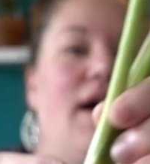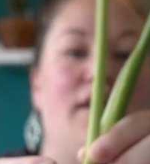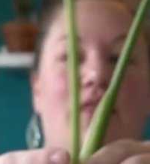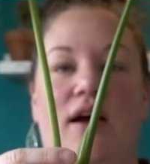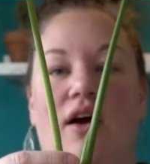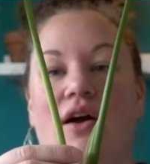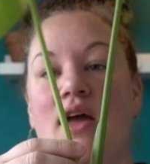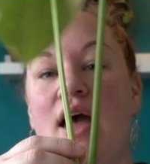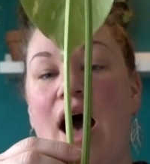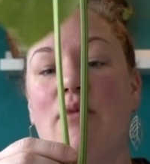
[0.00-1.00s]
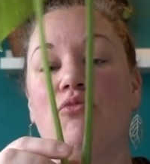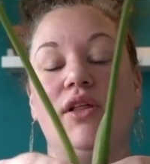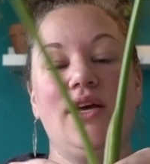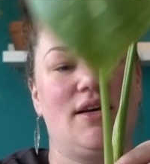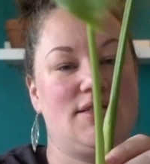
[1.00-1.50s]
out of there. I'm
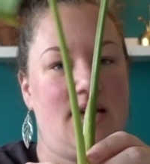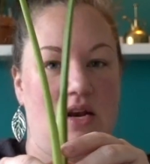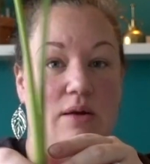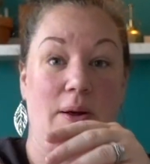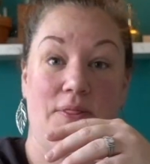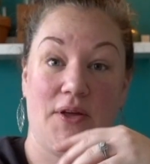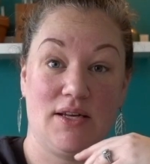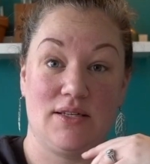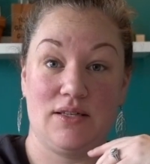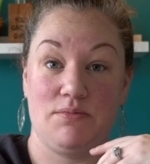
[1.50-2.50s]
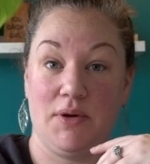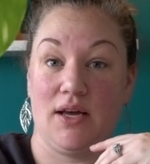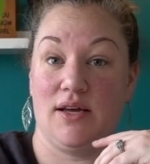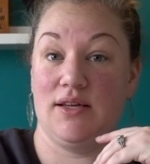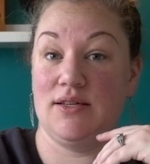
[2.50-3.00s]
really excited about this
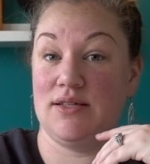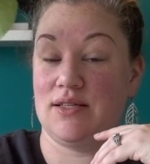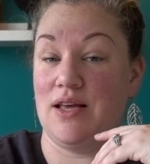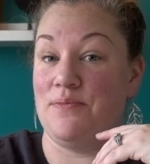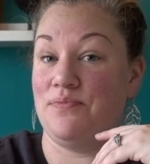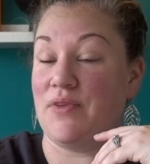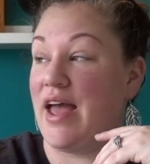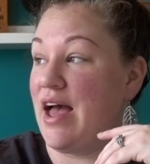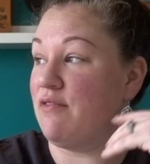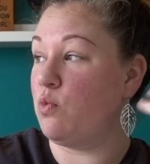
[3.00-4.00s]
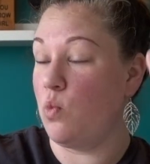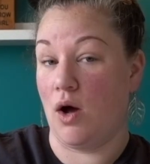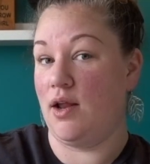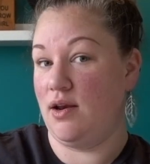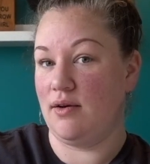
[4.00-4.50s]
because I have
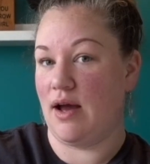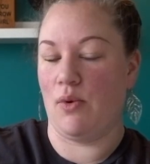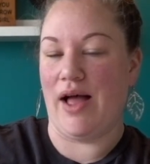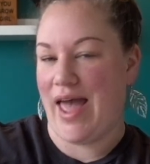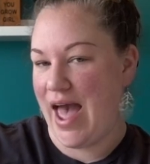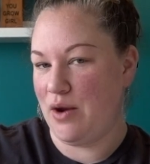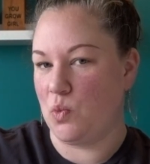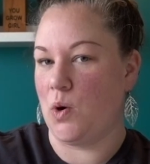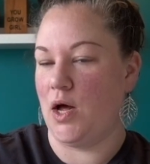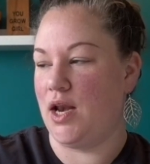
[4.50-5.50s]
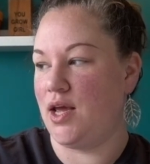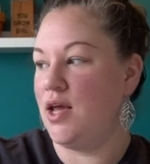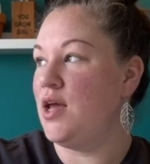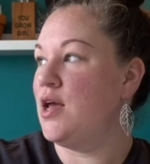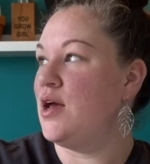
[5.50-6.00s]
one, well, I had one
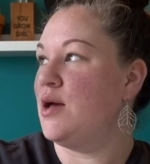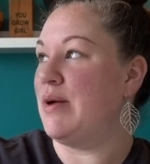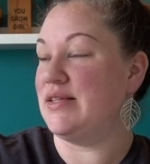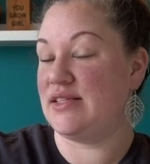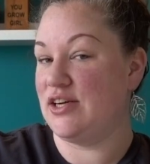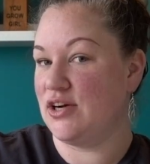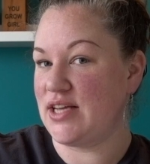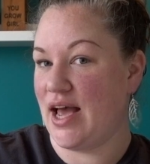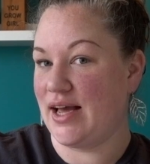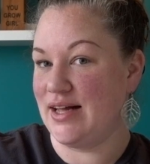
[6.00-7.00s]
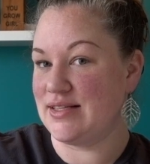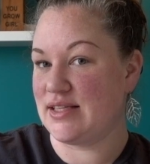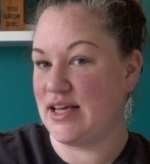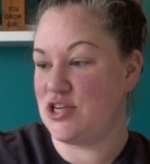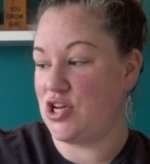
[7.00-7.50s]
Monstera
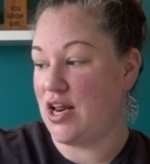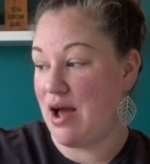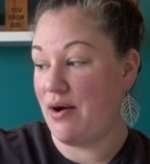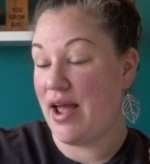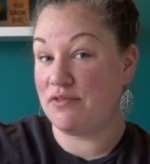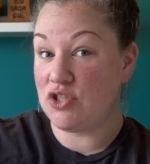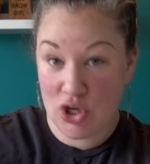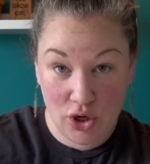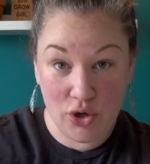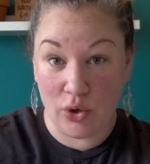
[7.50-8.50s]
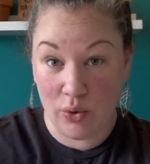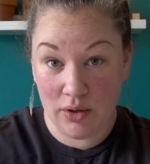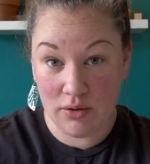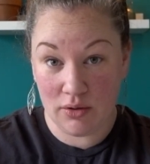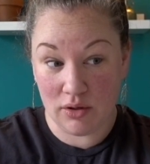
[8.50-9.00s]
constellation and now I have
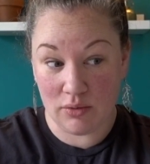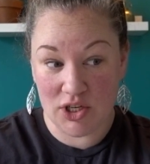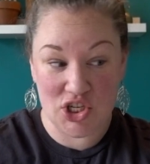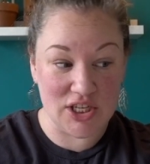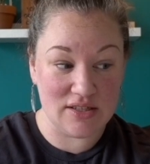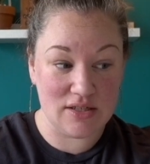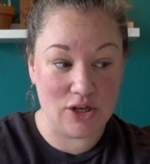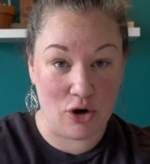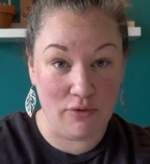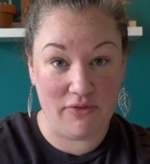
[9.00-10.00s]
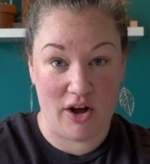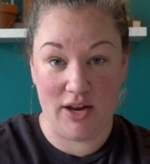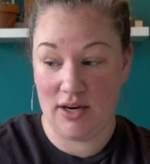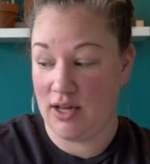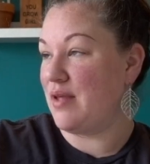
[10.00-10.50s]
two, which is so
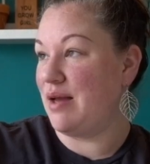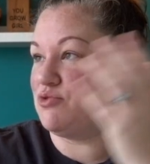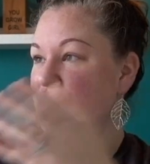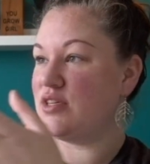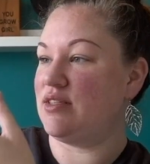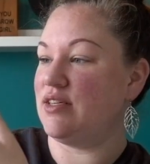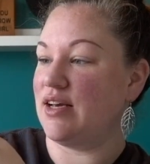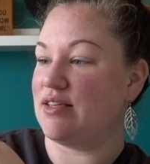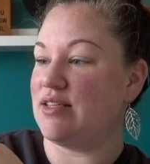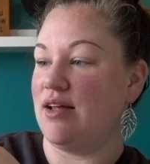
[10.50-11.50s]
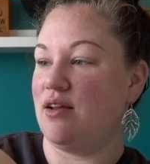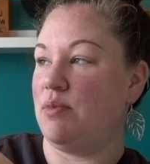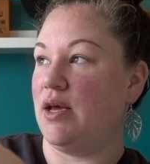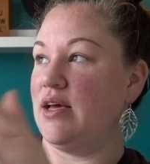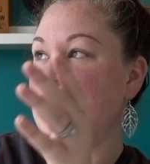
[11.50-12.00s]
fun. I'm just excited
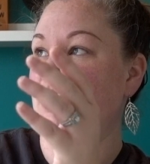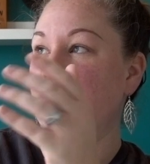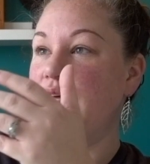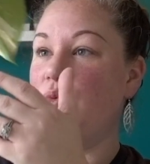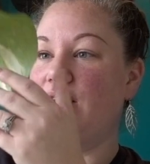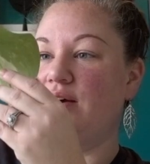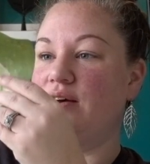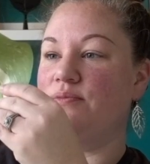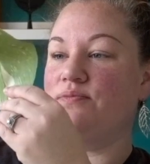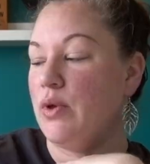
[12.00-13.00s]
because I really wanna